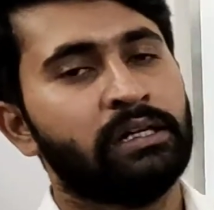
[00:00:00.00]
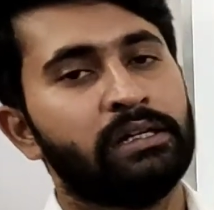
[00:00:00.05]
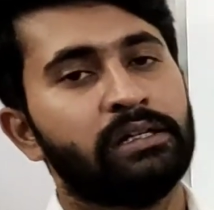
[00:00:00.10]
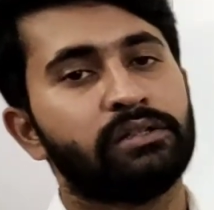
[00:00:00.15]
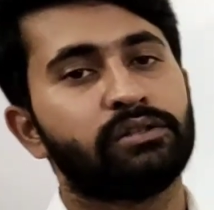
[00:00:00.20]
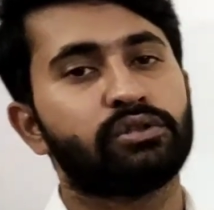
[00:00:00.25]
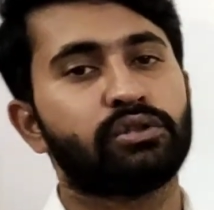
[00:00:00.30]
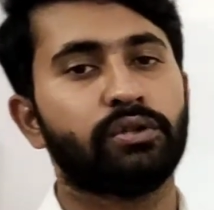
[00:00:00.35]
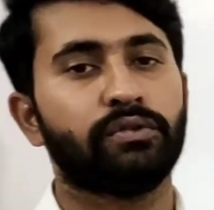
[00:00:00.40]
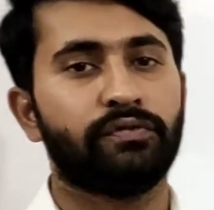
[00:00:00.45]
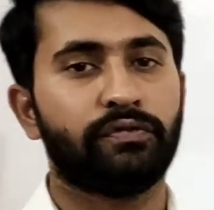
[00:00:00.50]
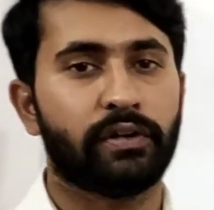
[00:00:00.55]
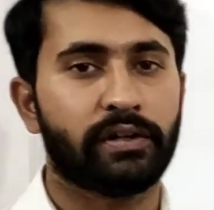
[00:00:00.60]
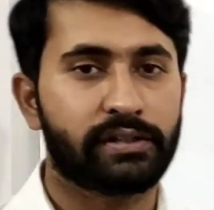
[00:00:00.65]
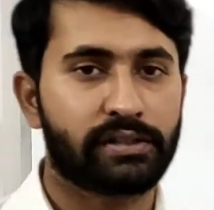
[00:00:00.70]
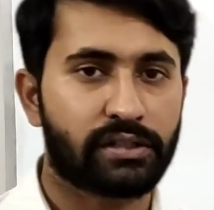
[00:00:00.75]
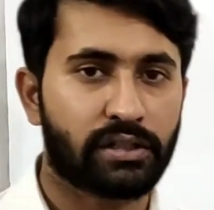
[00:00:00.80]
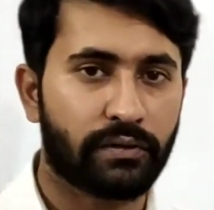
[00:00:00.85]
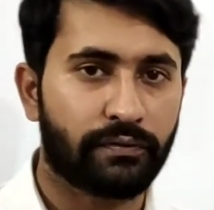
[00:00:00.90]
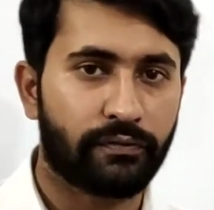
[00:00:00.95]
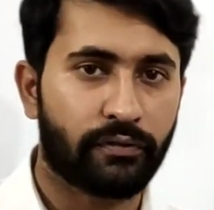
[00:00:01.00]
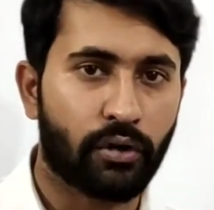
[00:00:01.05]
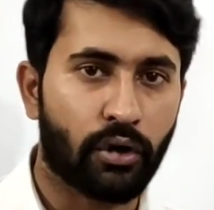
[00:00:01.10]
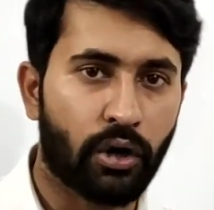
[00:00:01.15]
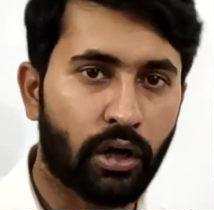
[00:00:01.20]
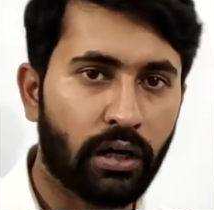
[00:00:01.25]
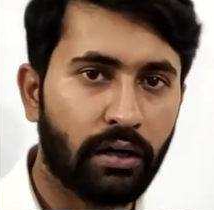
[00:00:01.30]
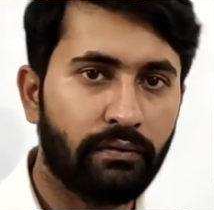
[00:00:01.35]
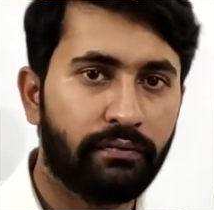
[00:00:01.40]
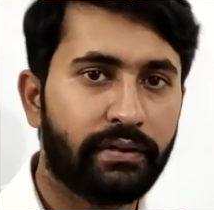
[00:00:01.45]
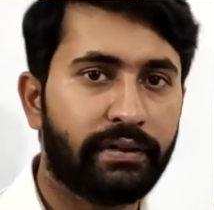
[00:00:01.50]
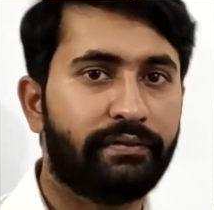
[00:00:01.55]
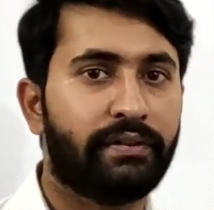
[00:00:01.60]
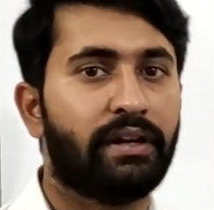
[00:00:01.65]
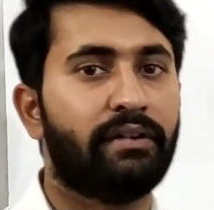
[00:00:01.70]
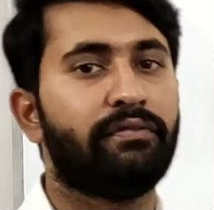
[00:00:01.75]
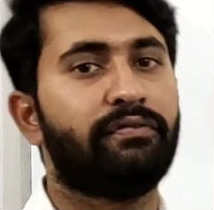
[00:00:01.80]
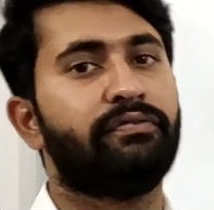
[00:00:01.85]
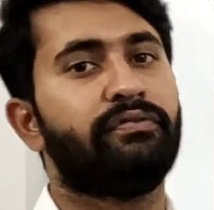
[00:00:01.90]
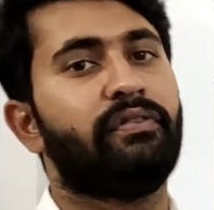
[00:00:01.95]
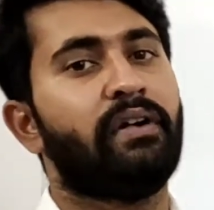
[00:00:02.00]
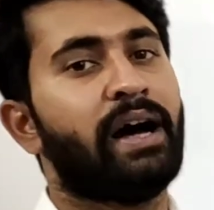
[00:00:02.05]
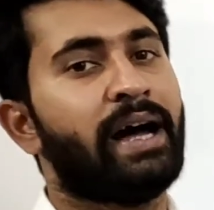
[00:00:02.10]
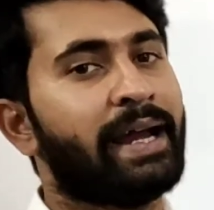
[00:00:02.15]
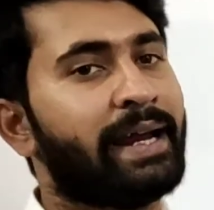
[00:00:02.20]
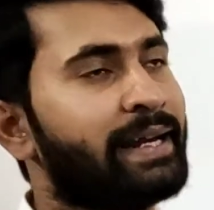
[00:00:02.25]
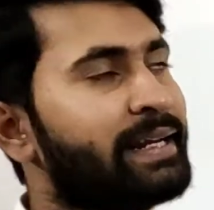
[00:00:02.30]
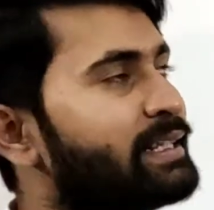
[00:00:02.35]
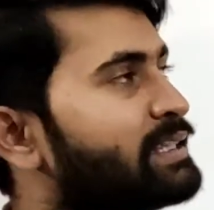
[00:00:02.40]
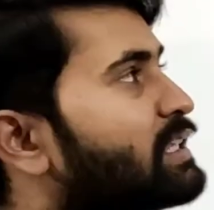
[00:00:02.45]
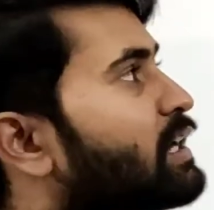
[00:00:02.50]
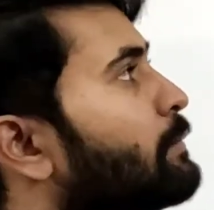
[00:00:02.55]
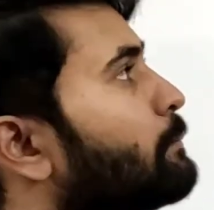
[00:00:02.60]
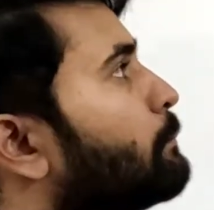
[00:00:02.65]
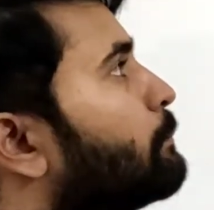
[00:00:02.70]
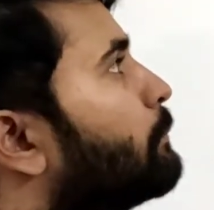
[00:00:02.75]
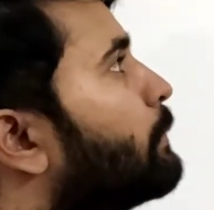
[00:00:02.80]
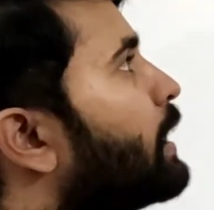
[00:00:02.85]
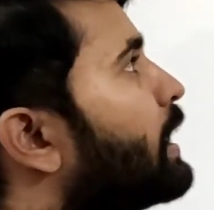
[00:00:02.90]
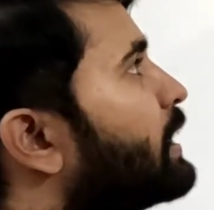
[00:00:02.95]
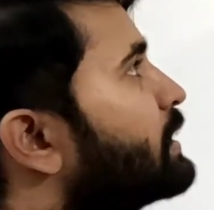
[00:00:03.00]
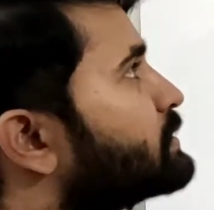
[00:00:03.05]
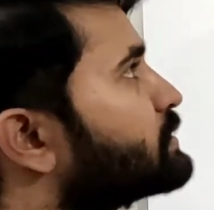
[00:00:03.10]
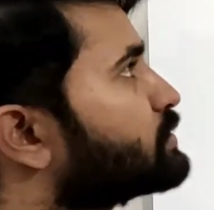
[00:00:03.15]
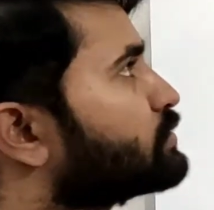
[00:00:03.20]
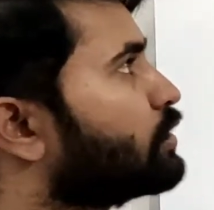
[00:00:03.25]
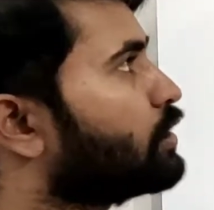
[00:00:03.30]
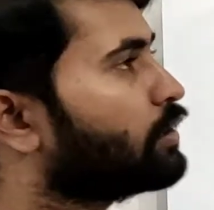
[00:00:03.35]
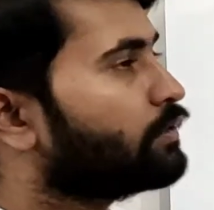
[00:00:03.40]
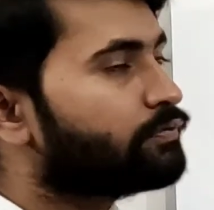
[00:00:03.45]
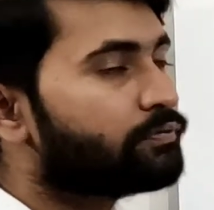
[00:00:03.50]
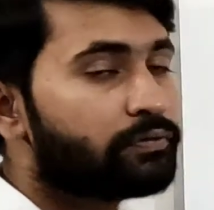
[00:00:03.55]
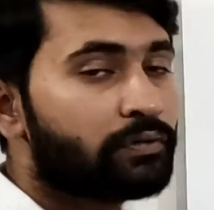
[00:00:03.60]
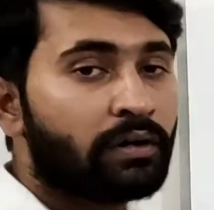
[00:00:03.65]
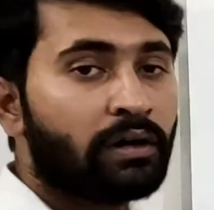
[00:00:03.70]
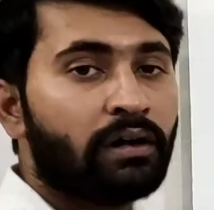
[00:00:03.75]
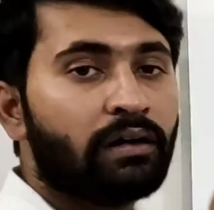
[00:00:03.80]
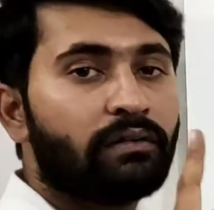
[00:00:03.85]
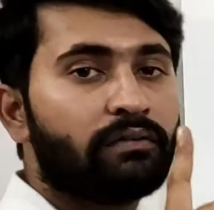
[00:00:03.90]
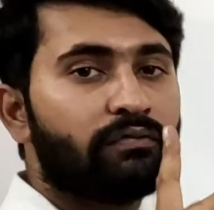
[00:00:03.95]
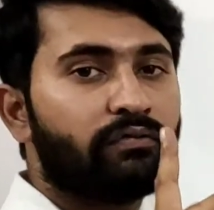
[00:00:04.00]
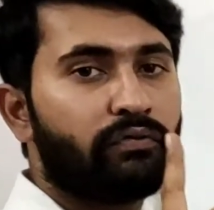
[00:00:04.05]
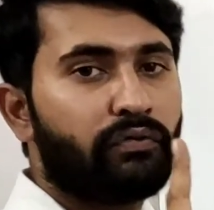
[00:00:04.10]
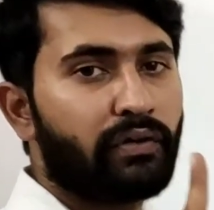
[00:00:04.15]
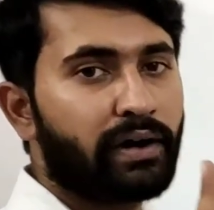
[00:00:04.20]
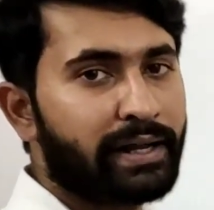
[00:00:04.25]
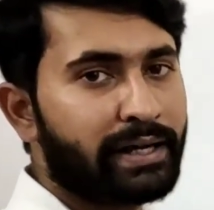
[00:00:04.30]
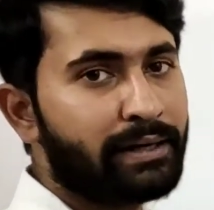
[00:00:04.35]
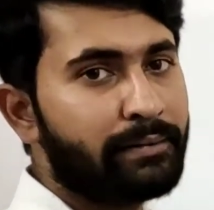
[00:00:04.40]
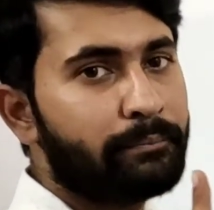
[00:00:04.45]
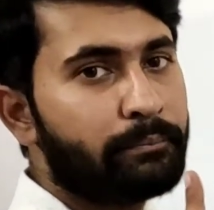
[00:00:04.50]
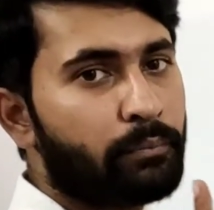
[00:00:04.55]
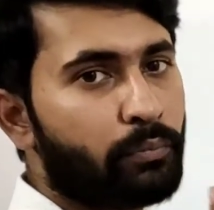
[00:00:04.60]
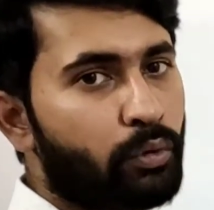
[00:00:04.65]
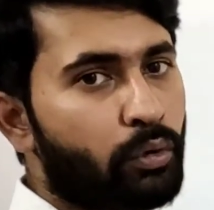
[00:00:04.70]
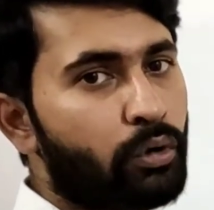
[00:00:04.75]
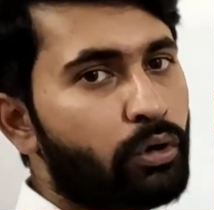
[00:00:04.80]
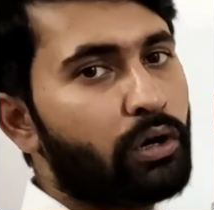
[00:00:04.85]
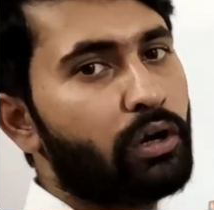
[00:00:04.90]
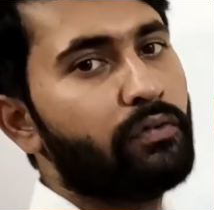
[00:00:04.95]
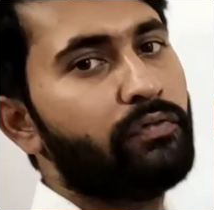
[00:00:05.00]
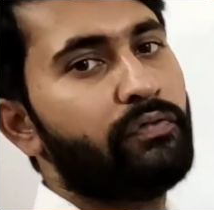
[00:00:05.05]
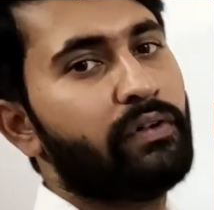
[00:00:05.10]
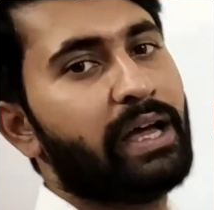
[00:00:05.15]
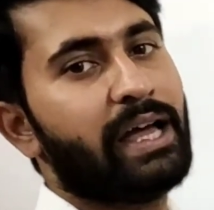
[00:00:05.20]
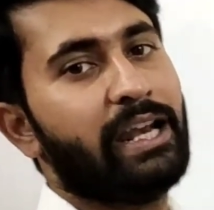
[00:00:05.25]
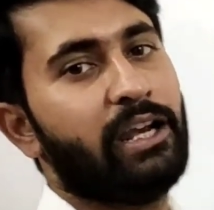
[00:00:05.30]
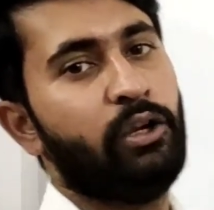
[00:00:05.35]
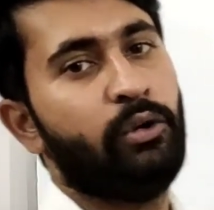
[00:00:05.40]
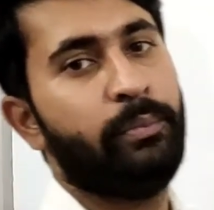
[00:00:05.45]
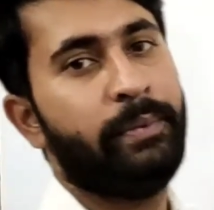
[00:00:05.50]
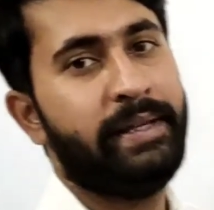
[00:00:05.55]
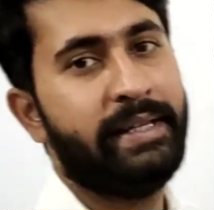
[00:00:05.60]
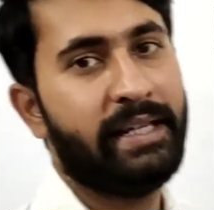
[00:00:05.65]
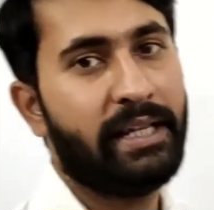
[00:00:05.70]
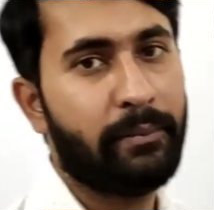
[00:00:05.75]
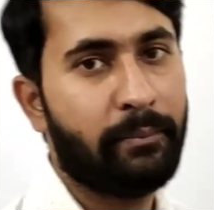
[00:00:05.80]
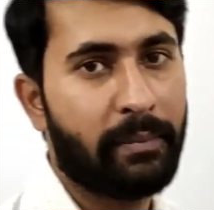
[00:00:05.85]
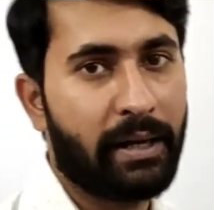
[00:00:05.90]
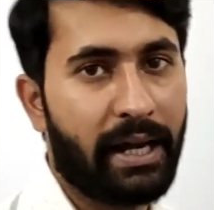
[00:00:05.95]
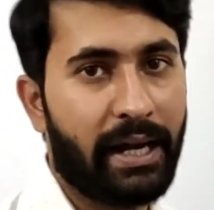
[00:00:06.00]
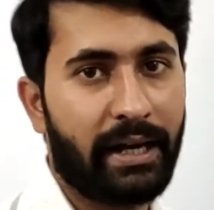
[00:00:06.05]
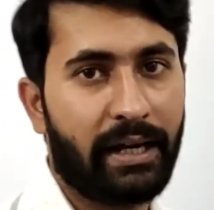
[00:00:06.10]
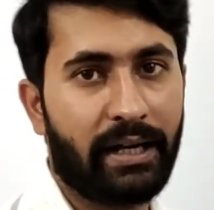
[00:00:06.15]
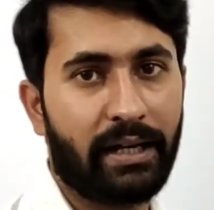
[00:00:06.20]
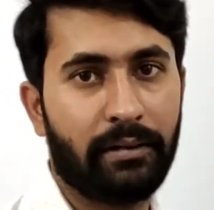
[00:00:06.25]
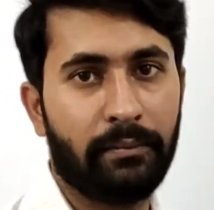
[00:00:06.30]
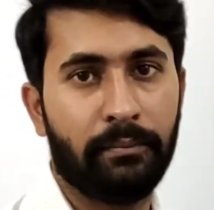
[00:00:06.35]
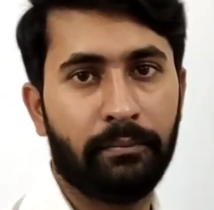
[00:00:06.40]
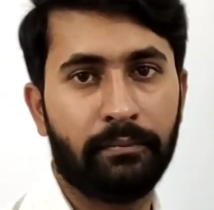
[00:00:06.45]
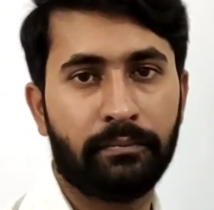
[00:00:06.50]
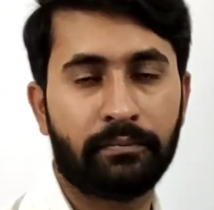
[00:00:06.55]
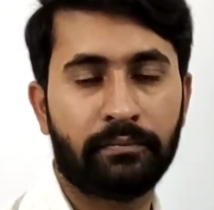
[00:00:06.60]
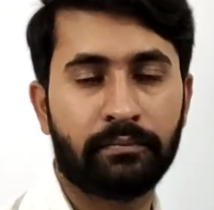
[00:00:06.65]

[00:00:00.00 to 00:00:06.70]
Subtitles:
So first of all, we will find the mass of 1 mole of aluminium atom.